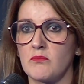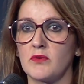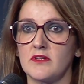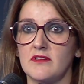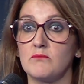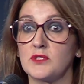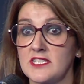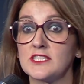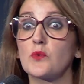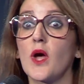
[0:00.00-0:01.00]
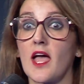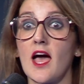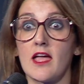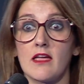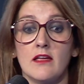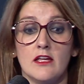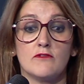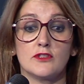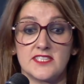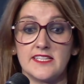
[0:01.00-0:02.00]
but it's quite high
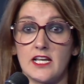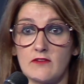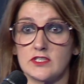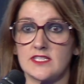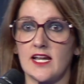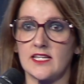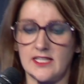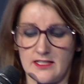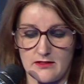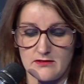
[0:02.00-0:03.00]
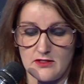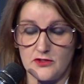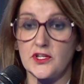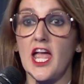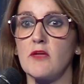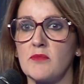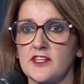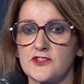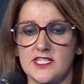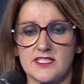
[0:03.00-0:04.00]
for city-level targeting on the IP
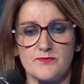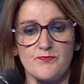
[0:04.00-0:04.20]
address.